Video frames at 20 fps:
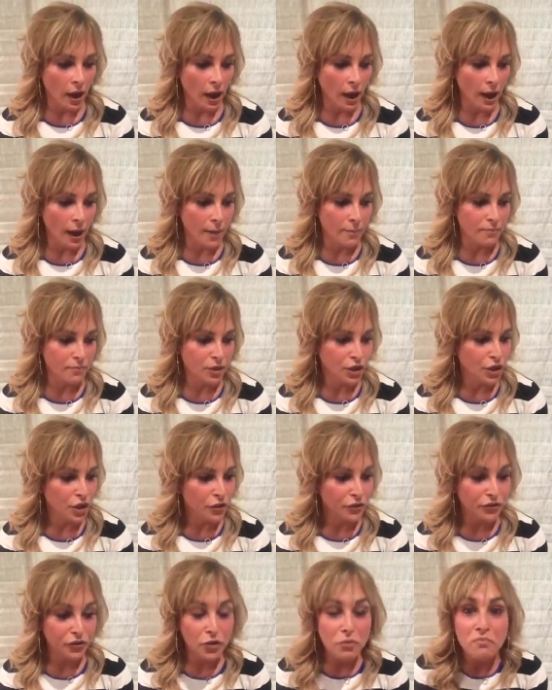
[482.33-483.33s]
Um, you
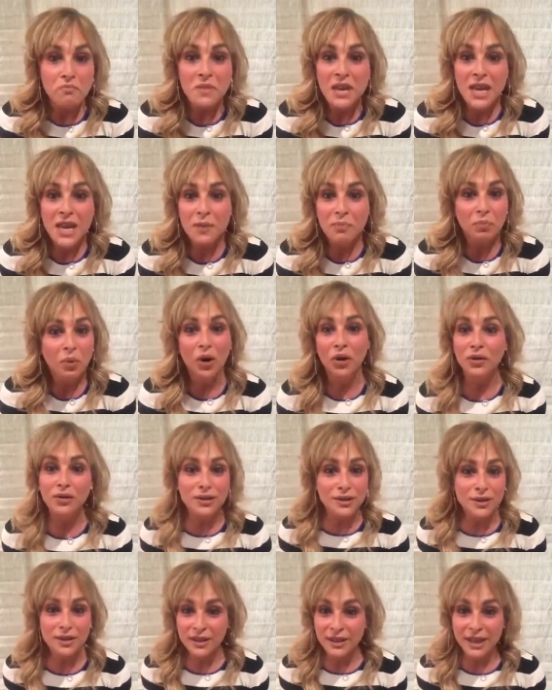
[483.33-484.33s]
know, for me
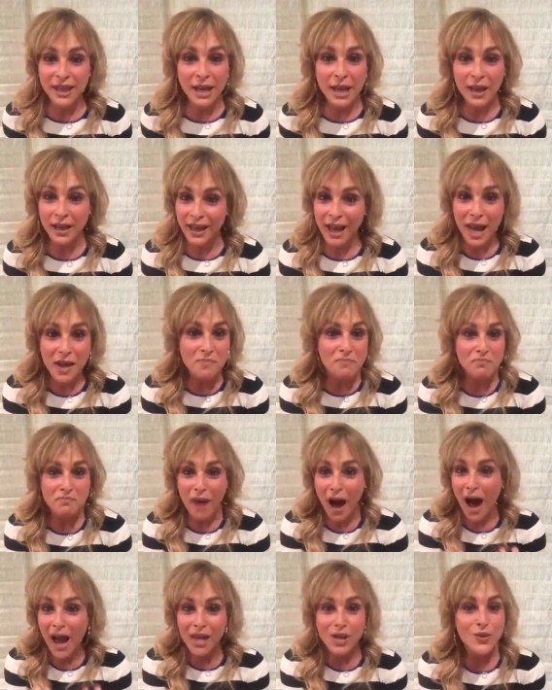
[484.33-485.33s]
personally, again,
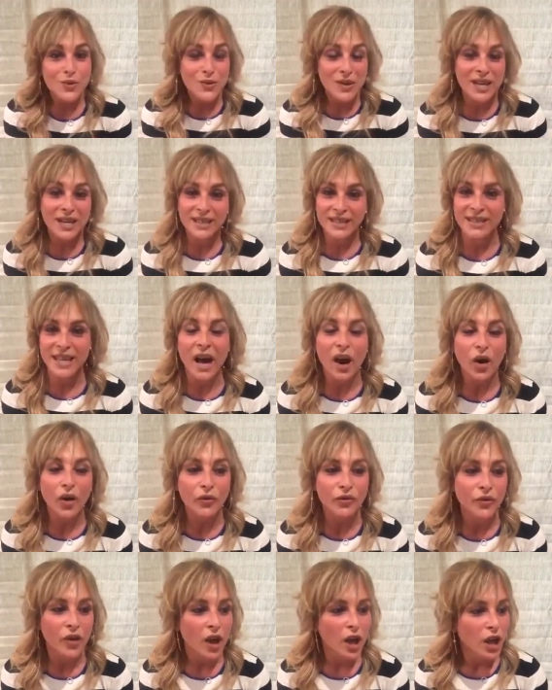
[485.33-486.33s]
my unique
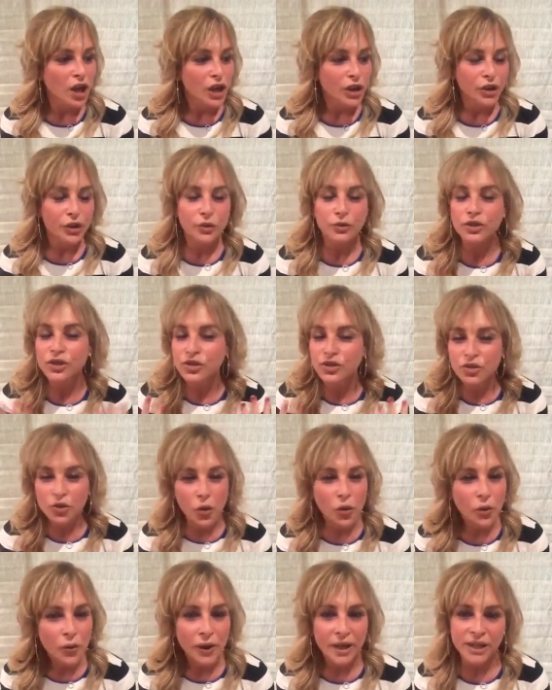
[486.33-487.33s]
self, you know,
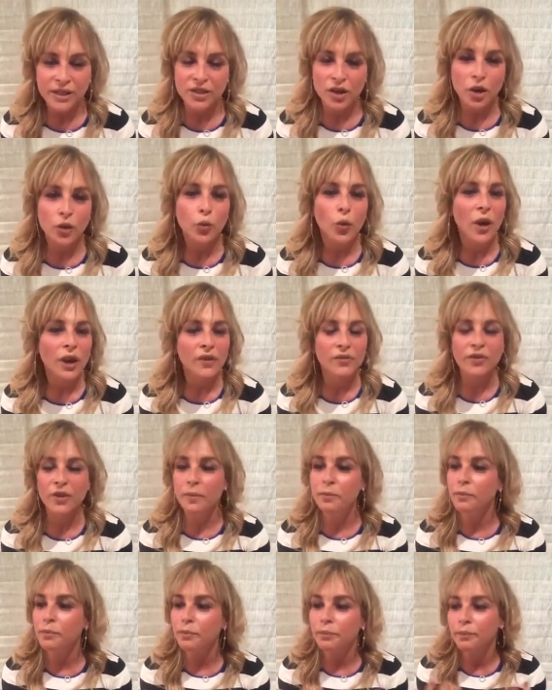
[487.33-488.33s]
stories are one of
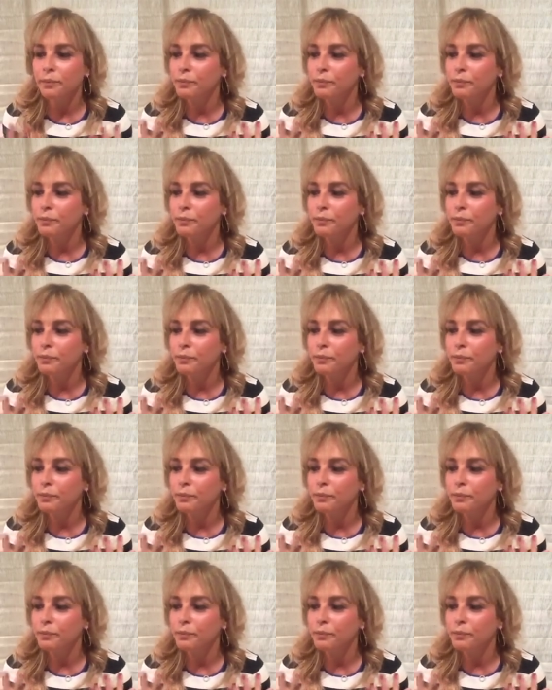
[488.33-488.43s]
the